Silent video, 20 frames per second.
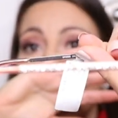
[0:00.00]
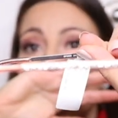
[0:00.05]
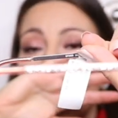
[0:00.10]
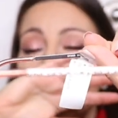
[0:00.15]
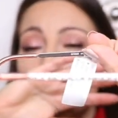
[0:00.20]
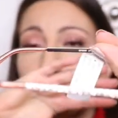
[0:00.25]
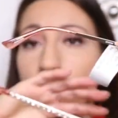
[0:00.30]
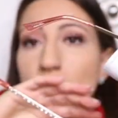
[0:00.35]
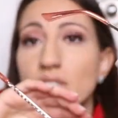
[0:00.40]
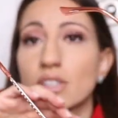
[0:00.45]

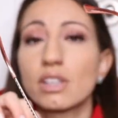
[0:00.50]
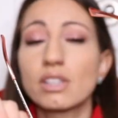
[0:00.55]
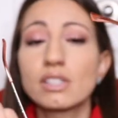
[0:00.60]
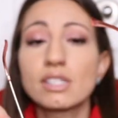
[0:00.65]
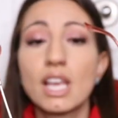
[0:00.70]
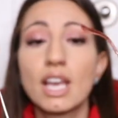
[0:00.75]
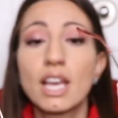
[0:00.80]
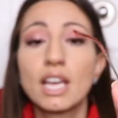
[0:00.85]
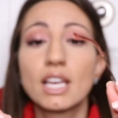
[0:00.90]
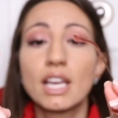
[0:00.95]
crystals.
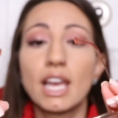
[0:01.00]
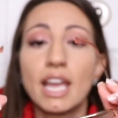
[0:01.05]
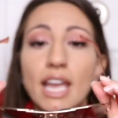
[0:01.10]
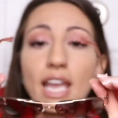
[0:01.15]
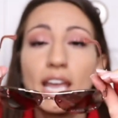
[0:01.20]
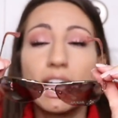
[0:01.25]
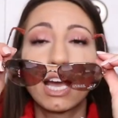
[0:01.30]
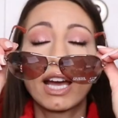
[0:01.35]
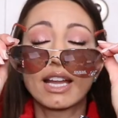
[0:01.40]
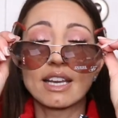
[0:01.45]

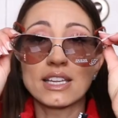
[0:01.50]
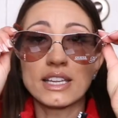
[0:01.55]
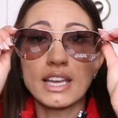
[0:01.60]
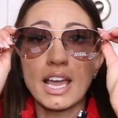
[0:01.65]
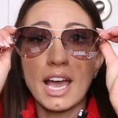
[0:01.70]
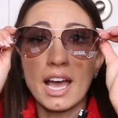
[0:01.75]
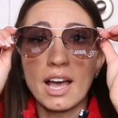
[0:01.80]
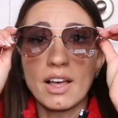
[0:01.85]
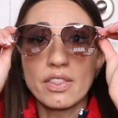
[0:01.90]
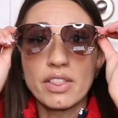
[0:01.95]
And
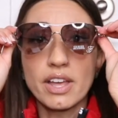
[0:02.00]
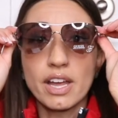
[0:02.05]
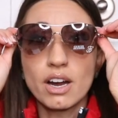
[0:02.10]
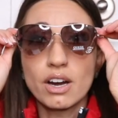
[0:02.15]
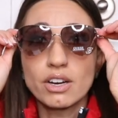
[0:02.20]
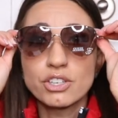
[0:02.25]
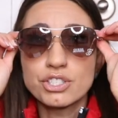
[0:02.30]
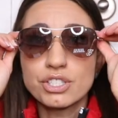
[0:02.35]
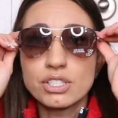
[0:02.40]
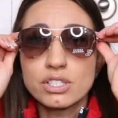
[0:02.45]
yeah, they
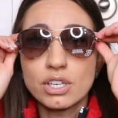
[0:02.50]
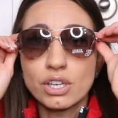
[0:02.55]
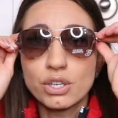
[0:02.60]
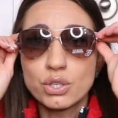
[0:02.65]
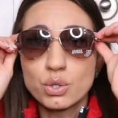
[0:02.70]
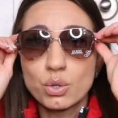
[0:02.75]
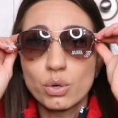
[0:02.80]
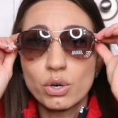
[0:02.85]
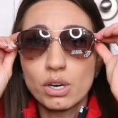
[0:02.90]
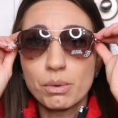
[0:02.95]
are just
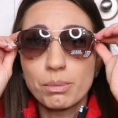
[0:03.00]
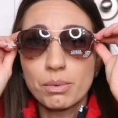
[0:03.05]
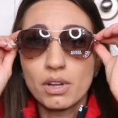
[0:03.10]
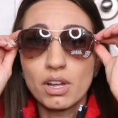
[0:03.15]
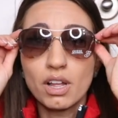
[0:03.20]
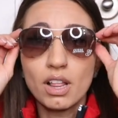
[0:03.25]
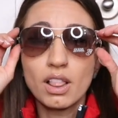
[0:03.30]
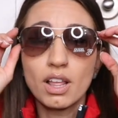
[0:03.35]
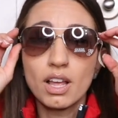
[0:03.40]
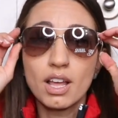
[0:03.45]

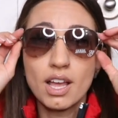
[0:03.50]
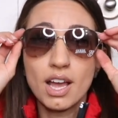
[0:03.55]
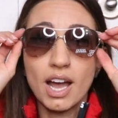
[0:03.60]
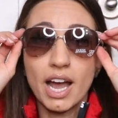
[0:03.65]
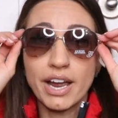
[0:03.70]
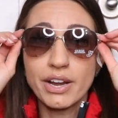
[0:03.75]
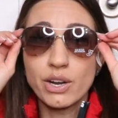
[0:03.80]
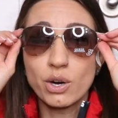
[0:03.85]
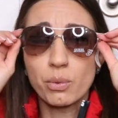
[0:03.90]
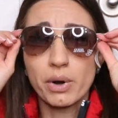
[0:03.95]
adorable.
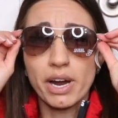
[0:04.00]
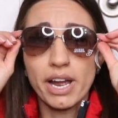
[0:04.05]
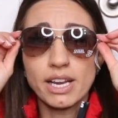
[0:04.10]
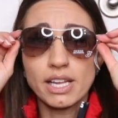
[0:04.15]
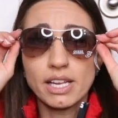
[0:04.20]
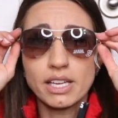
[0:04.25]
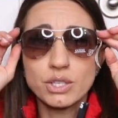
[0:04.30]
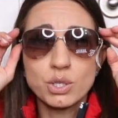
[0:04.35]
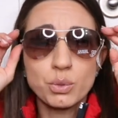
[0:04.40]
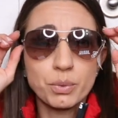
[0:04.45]
I know we're
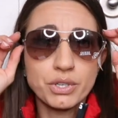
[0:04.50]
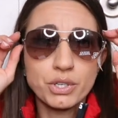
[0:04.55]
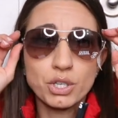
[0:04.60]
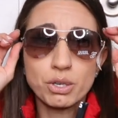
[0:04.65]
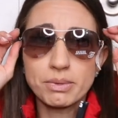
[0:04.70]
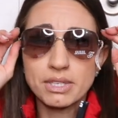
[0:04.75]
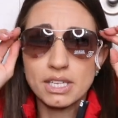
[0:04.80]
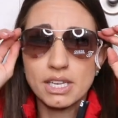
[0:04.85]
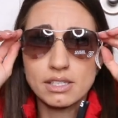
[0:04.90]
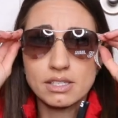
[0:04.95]
heading into winter,
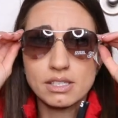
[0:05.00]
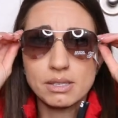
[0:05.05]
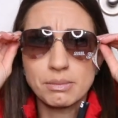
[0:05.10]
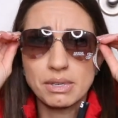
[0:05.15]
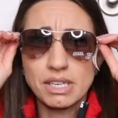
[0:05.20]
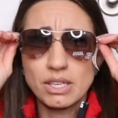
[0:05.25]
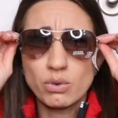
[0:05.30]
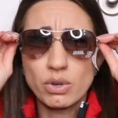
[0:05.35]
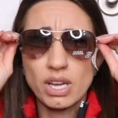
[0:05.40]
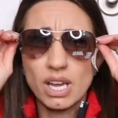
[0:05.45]
but that doesn't
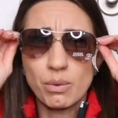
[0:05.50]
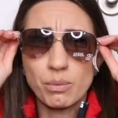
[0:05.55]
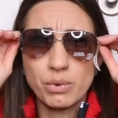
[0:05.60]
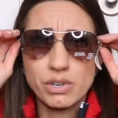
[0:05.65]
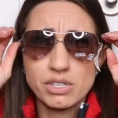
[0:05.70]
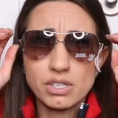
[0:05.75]
mean you can't wear